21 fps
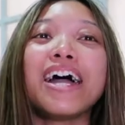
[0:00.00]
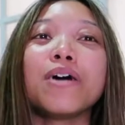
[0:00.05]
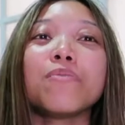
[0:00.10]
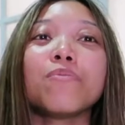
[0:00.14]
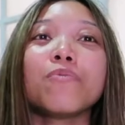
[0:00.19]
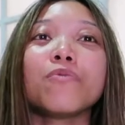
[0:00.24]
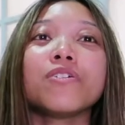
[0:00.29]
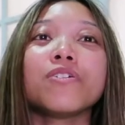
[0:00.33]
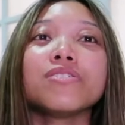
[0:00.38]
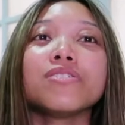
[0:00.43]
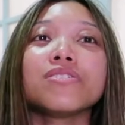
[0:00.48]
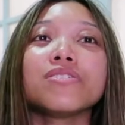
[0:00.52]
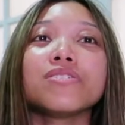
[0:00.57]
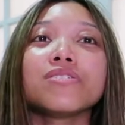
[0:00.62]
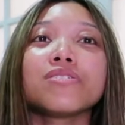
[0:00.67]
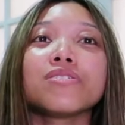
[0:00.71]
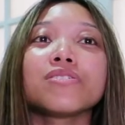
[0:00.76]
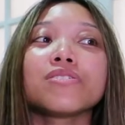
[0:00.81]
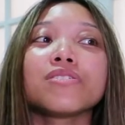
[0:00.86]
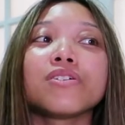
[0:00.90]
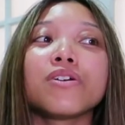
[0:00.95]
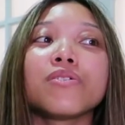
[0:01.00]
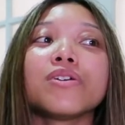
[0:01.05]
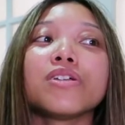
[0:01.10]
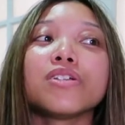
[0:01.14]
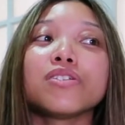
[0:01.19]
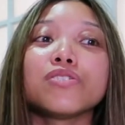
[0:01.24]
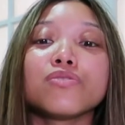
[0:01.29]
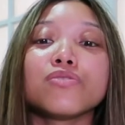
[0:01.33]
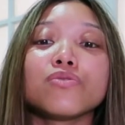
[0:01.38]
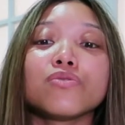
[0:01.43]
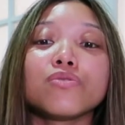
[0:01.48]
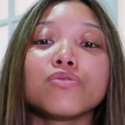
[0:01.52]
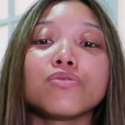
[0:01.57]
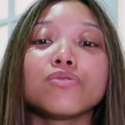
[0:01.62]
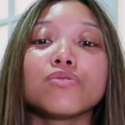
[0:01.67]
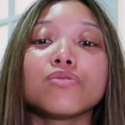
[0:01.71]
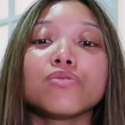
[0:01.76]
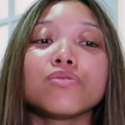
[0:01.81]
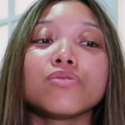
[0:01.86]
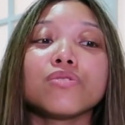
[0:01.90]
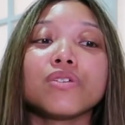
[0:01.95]
We're just going
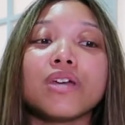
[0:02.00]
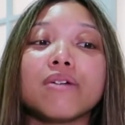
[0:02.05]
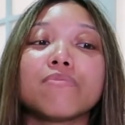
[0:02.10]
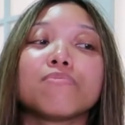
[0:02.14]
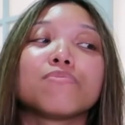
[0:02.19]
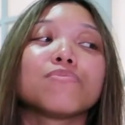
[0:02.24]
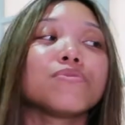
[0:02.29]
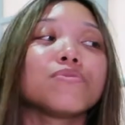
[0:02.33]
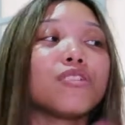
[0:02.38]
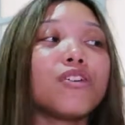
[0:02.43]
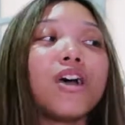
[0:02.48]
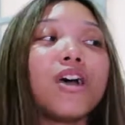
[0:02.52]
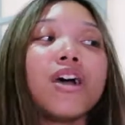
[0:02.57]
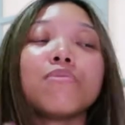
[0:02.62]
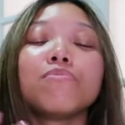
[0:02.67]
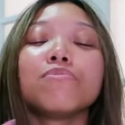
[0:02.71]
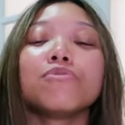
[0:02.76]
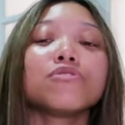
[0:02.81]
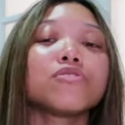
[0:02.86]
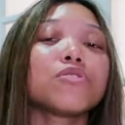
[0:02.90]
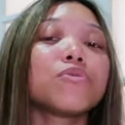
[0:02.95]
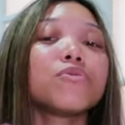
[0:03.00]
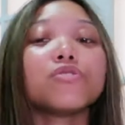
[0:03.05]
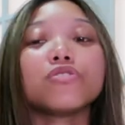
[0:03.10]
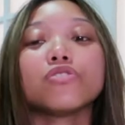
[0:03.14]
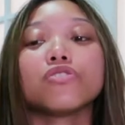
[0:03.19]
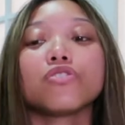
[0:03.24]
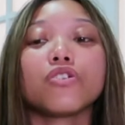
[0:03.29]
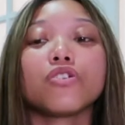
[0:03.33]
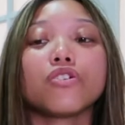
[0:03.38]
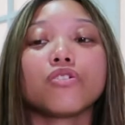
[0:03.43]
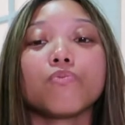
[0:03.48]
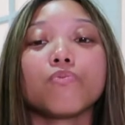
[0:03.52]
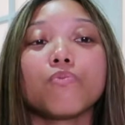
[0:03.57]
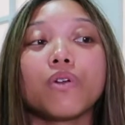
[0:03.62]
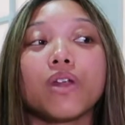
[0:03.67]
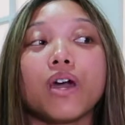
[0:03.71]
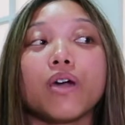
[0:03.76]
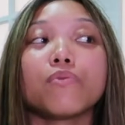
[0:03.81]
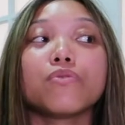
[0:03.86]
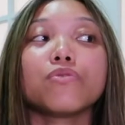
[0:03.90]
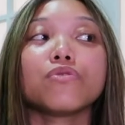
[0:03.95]
to, so I'm just going to show what
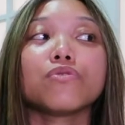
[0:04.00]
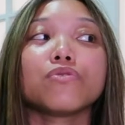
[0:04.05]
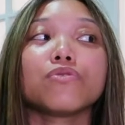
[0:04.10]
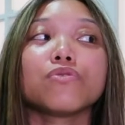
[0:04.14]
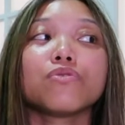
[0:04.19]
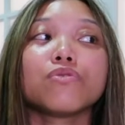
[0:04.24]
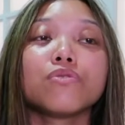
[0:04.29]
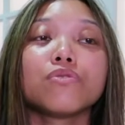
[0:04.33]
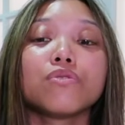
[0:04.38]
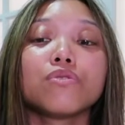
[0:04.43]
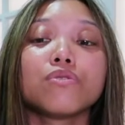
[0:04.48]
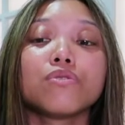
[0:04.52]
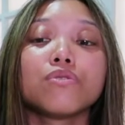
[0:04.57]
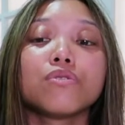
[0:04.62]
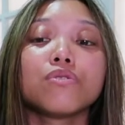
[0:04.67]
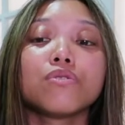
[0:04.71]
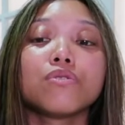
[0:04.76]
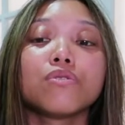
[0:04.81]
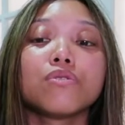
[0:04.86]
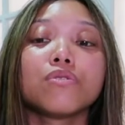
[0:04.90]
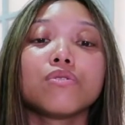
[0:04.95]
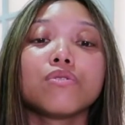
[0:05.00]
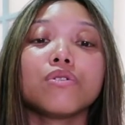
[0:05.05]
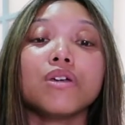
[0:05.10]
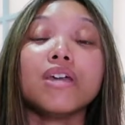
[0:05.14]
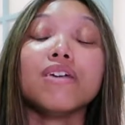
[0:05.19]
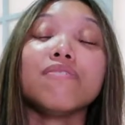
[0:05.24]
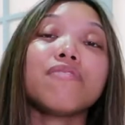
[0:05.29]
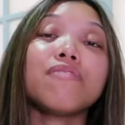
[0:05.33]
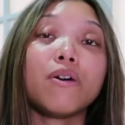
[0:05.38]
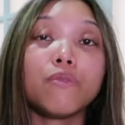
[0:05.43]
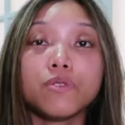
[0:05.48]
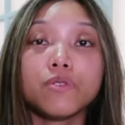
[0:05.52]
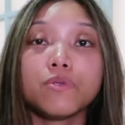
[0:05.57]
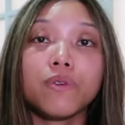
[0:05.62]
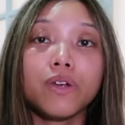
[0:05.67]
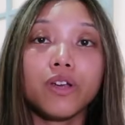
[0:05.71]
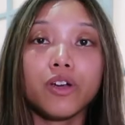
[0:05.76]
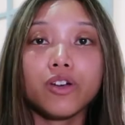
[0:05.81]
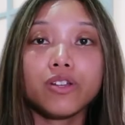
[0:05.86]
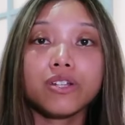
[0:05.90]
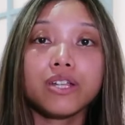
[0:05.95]
I would do if I was
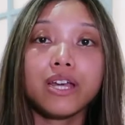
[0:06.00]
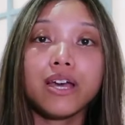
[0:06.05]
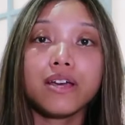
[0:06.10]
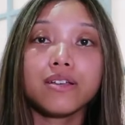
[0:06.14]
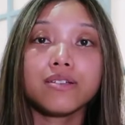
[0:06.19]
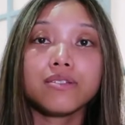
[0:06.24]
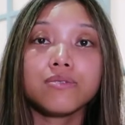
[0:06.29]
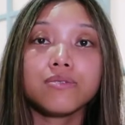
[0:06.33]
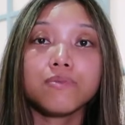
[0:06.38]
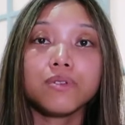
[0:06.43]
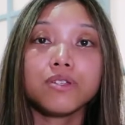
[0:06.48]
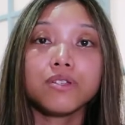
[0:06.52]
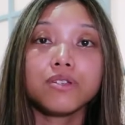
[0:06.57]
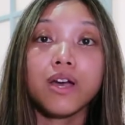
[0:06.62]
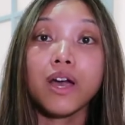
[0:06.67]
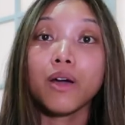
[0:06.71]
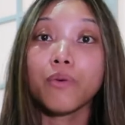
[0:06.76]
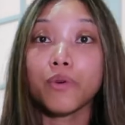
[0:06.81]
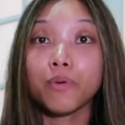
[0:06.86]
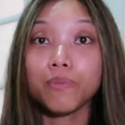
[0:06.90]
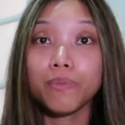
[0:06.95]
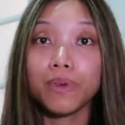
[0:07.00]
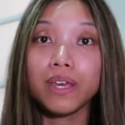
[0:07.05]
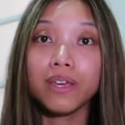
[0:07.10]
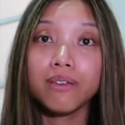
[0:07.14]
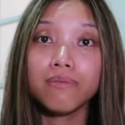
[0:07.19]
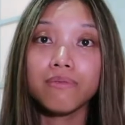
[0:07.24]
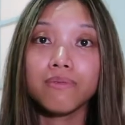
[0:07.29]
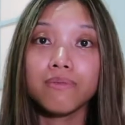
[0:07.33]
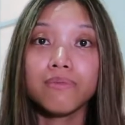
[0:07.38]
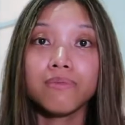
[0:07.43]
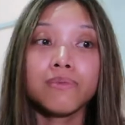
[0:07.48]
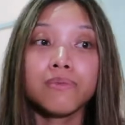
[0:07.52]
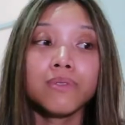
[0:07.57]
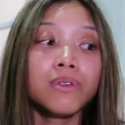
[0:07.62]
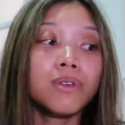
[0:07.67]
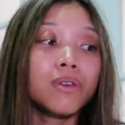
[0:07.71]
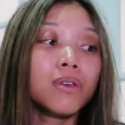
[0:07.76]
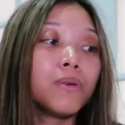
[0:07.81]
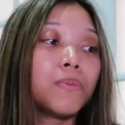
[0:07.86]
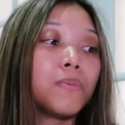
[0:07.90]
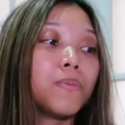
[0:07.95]
wearing contacts, which I won't be,
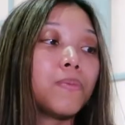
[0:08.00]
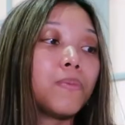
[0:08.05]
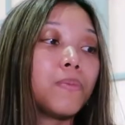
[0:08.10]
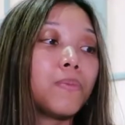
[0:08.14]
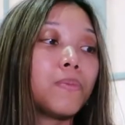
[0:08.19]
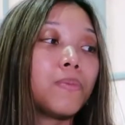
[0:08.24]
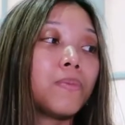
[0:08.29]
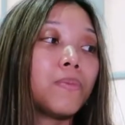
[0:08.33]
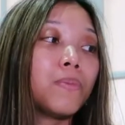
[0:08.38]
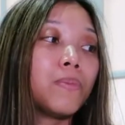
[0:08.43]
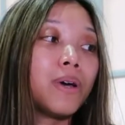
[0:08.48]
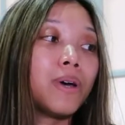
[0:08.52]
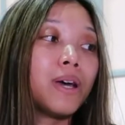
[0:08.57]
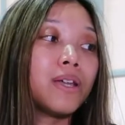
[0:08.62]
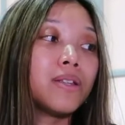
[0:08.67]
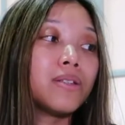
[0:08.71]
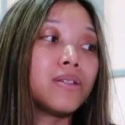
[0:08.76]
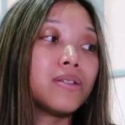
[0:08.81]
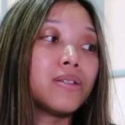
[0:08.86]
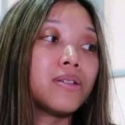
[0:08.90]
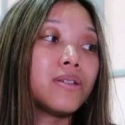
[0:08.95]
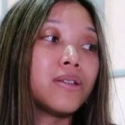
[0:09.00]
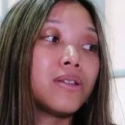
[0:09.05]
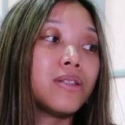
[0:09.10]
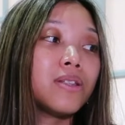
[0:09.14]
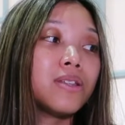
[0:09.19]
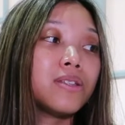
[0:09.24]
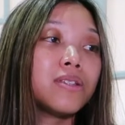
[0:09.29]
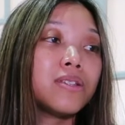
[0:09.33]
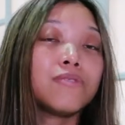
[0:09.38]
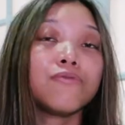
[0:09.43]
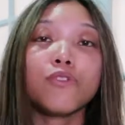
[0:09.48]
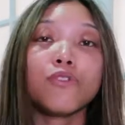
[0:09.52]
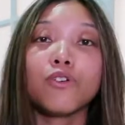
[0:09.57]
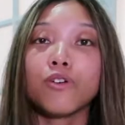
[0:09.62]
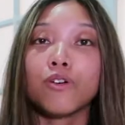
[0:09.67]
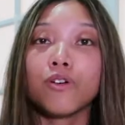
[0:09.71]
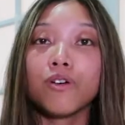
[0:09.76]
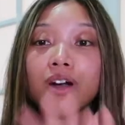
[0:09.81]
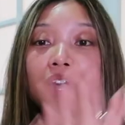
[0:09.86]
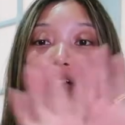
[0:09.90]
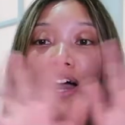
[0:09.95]
but this is
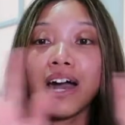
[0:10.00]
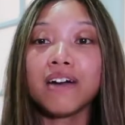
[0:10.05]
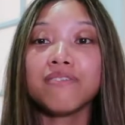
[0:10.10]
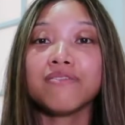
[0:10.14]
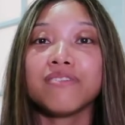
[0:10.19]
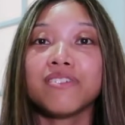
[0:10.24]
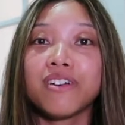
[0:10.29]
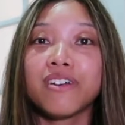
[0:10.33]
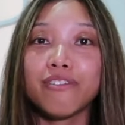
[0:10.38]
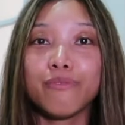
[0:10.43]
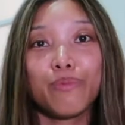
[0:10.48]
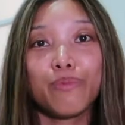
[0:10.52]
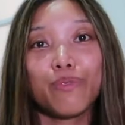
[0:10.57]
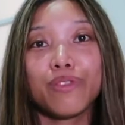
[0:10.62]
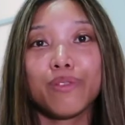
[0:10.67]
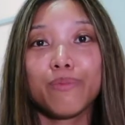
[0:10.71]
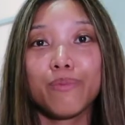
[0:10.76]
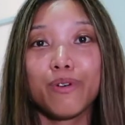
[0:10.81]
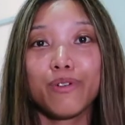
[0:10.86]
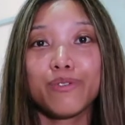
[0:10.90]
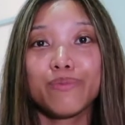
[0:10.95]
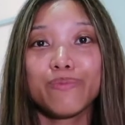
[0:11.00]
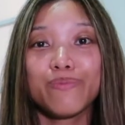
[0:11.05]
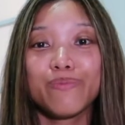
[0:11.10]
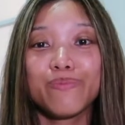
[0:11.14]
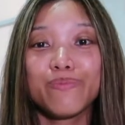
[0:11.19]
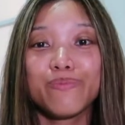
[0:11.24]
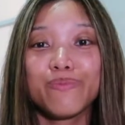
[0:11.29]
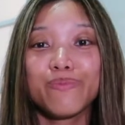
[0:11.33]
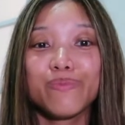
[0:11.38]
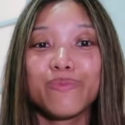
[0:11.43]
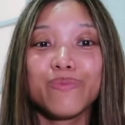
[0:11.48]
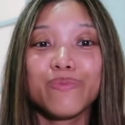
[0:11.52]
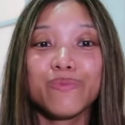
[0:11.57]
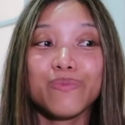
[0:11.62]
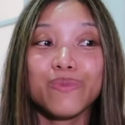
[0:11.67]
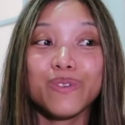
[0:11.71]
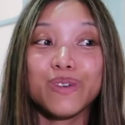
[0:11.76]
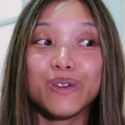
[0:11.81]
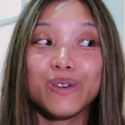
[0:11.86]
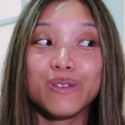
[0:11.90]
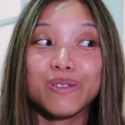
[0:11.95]
for after I've put them on,
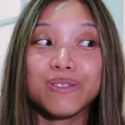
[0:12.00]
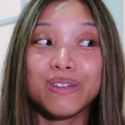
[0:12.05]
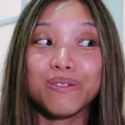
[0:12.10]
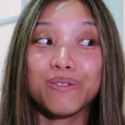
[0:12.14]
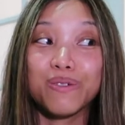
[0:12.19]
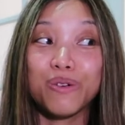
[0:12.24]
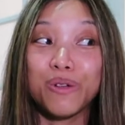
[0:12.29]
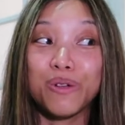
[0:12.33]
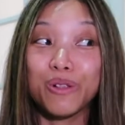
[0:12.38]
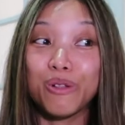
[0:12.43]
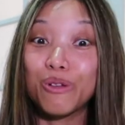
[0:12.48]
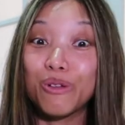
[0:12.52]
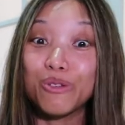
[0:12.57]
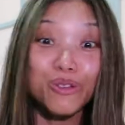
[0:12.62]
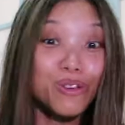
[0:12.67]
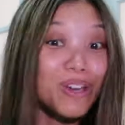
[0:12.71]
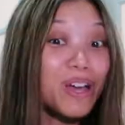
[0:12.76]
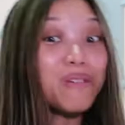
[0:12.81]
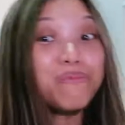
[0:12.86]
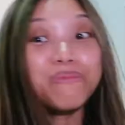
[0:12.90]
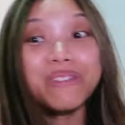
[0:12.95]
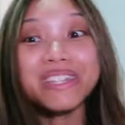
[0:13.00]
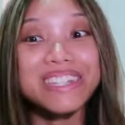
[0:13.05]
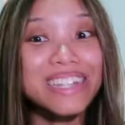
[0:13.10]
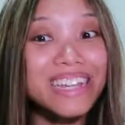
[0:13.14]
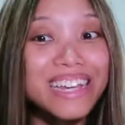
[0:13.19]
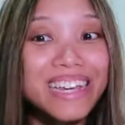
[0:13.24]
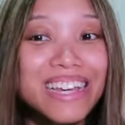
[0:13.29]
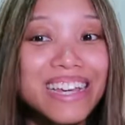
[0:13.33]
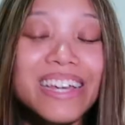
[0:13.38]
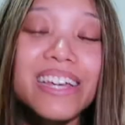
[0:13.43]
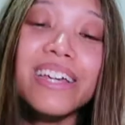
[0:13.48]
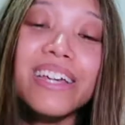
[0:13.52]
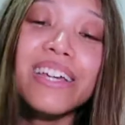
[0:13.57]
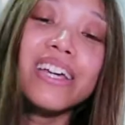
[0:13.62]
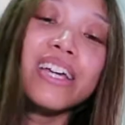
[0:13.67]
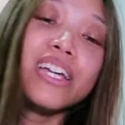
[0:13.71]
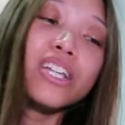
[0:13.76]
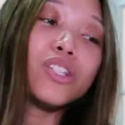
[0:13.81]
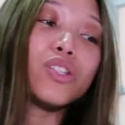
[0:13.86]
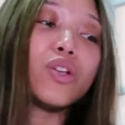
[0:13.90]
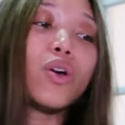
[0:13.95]
because it will also help me see.
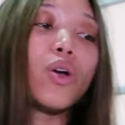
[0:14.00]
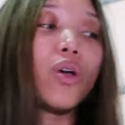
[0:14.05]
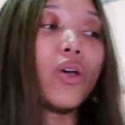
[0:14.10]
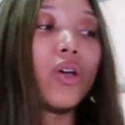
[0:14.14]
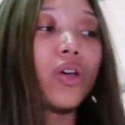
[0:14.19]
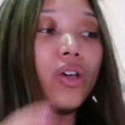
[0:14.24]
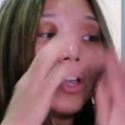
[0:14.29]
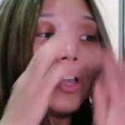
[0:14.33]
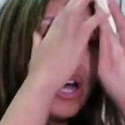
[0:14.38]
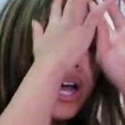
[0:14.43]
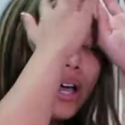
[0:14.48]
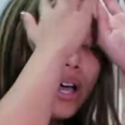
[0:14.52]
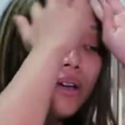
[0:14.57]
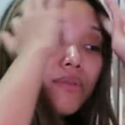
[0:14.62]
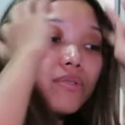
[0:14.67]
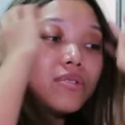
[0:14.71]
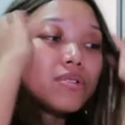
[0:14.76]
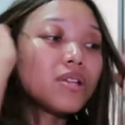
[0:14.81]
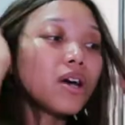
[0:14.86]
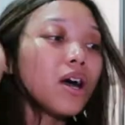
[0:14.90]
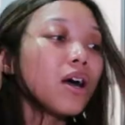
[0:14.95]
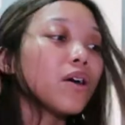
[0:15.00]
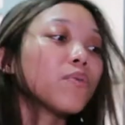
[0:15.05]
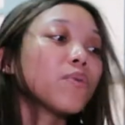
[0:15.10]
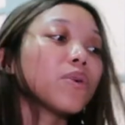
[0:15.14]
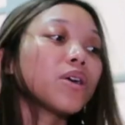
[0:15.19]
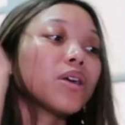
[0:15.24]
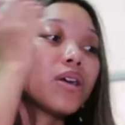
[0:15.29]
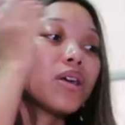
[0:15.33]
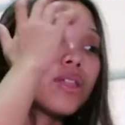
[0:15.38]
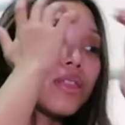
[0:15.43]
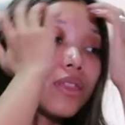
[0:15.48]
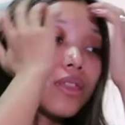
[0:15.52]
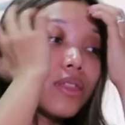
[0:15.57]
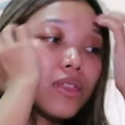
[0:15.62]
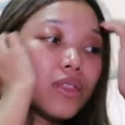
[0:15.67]
So I will start with